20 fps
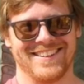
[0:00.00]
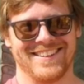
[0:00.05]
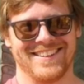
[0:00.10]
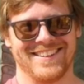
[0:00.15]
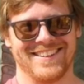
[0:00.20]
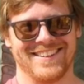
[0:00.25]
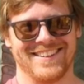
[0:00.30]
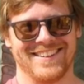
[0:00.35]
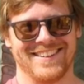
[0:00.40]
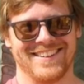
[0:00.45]

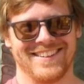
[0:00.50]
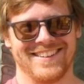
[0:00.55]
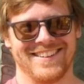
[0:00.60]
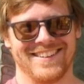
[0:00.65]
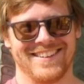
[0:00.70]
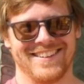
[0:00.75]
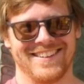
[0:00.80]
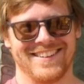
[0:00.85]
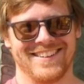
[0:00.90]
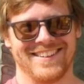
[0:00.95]

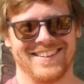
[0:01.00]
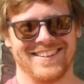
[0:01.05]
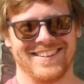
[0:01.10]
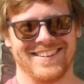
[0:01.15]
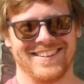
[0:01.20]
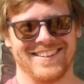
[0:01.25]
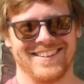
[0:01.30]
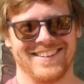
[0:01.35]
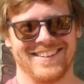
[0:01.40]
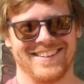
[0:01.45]

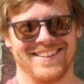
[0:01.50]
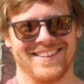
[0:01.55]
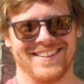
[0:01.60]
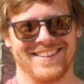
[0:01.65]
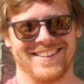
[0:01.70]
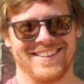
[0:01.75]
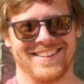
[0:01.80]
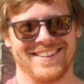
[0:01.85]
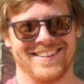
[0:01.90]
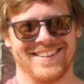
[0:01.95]

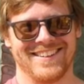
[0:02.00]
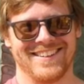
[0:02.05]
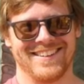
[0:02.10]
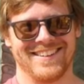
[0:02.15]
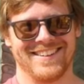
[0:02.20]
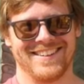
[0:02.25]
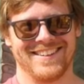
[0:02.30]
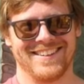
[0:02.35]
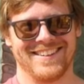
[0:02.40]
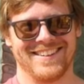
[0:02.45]

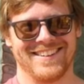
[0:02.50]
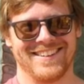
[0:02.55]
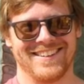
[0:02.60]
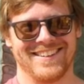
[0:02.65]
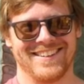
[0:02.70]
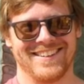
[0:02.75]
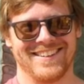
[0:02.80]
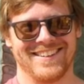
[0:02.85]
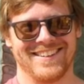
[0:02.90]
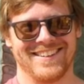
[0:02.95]

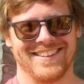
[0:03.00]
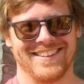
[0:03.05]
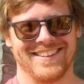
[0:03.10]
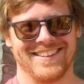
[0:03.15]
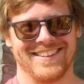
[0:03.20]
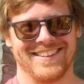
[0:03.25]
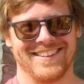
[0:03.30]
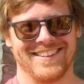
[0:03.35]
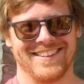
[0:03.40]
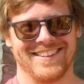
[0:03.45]

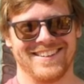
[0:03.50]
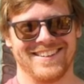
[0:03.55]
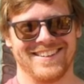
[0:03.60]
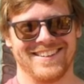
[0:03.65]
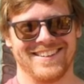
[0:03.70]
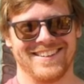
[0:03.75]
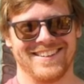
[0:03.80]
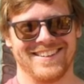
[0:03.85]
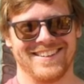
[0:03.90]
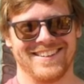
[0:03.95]

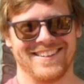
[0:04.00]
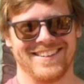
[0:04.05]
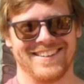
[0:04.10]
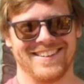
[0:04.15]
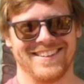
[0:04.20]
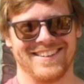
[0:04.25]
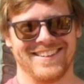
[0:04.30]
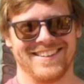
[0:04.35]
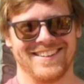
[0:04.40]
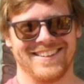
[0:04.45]

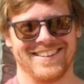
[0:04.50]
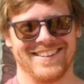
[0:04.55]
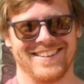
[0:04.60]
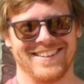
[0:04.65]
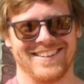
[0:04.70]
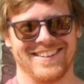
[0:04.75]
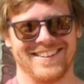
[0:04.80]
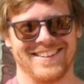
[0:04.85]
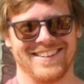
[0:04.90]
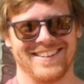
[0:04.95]

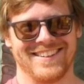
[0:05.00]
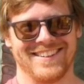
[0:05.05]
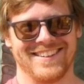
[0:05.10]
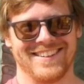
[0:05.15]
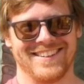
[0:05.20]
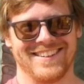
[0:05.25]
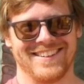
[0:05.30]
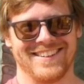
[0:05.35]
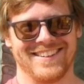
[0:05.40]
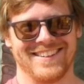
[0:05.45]

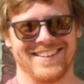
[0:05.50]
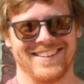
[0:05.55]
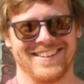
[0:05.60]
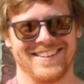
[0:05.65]
[no speech]